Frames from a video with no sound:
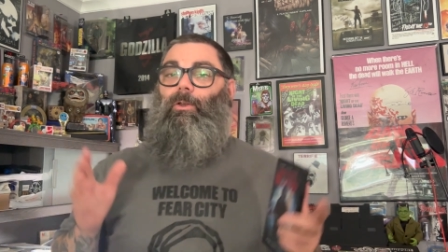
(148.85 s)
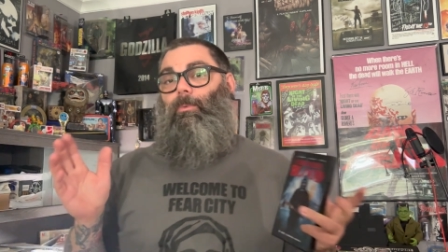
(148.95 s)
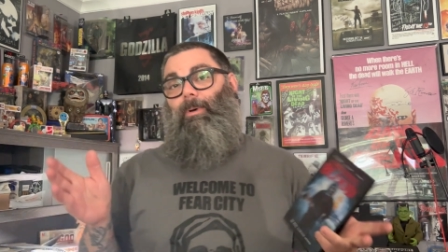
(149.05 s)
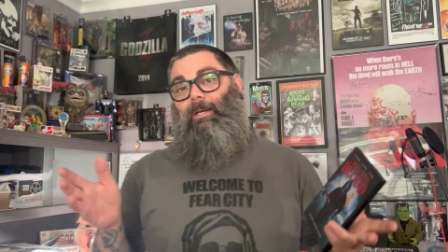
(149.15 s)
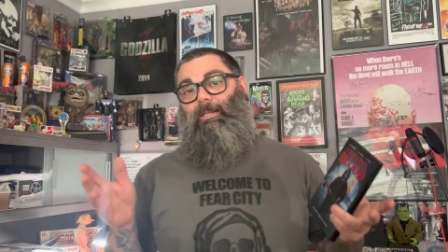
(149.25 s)
No
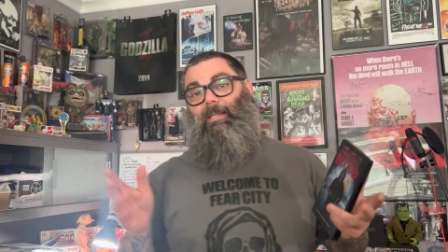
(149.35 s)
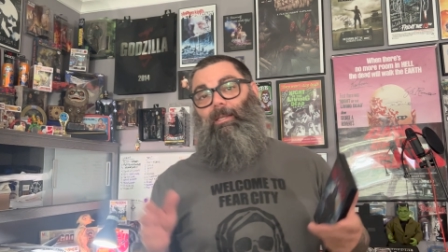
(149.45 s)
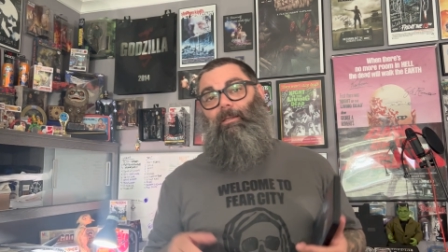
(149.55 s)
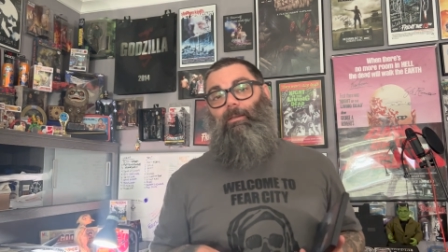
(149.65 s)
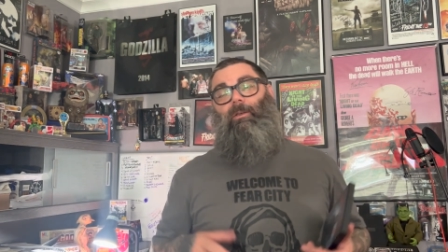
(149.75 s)
pun
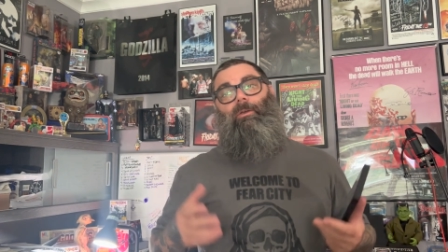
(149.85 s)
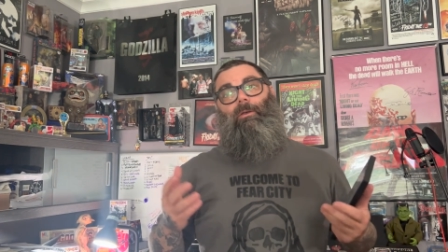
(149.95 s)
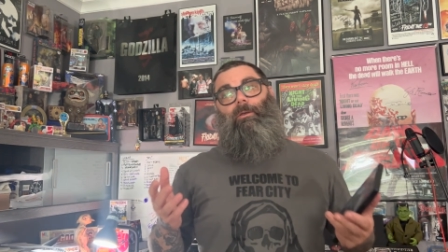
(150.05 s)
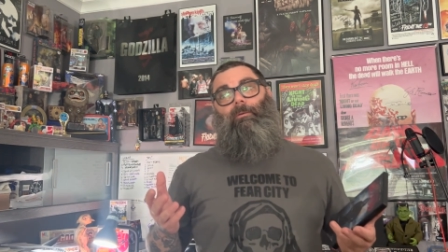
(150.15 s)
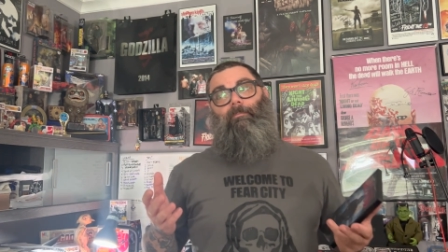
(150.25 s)
intended.
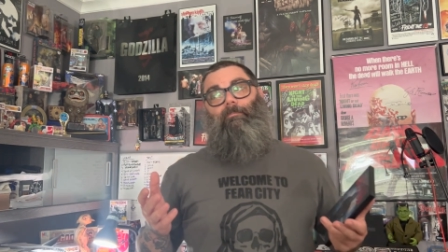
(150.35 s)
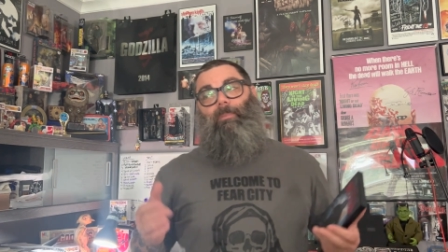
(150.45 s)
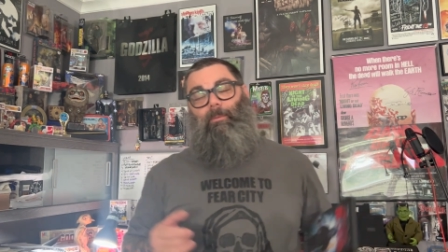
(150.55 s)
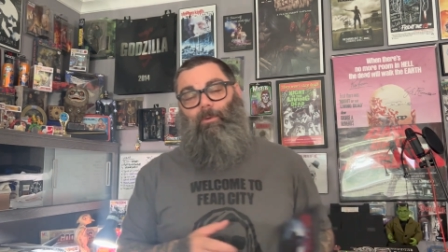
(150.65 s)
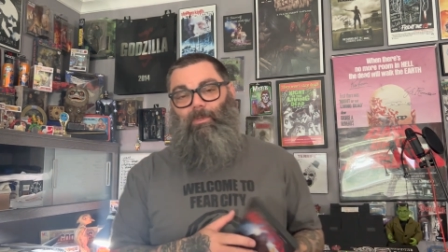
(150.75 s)

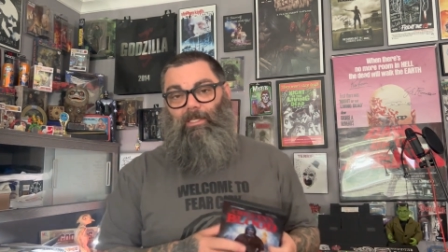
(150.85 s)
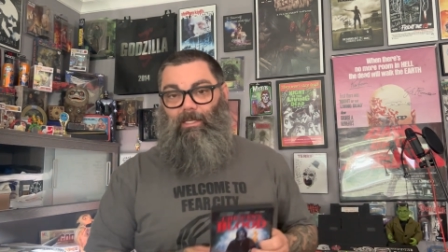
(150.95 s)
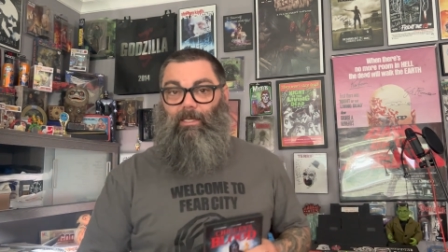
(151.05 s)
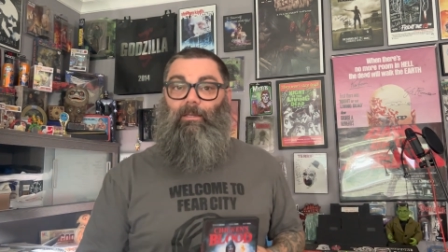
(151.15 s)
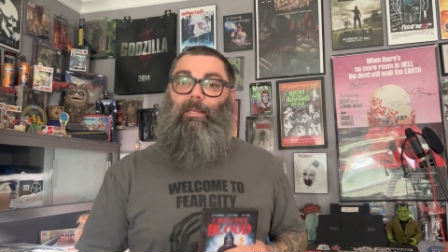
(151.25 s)
Maybe it was
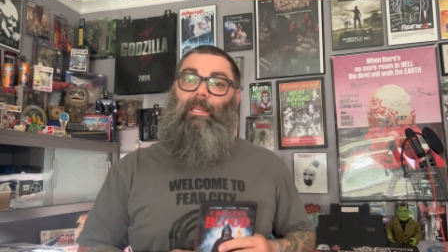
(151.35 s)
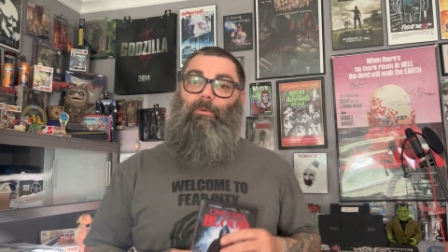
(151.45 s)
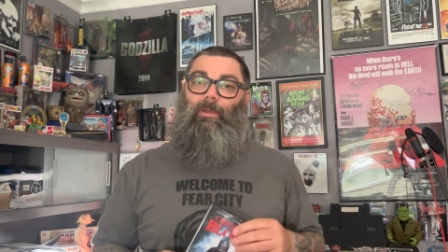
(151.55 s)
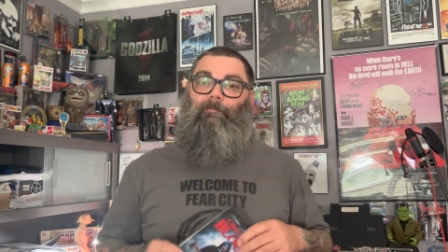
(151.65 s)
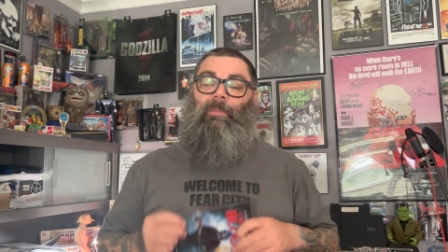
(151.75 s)
intended. Anyway,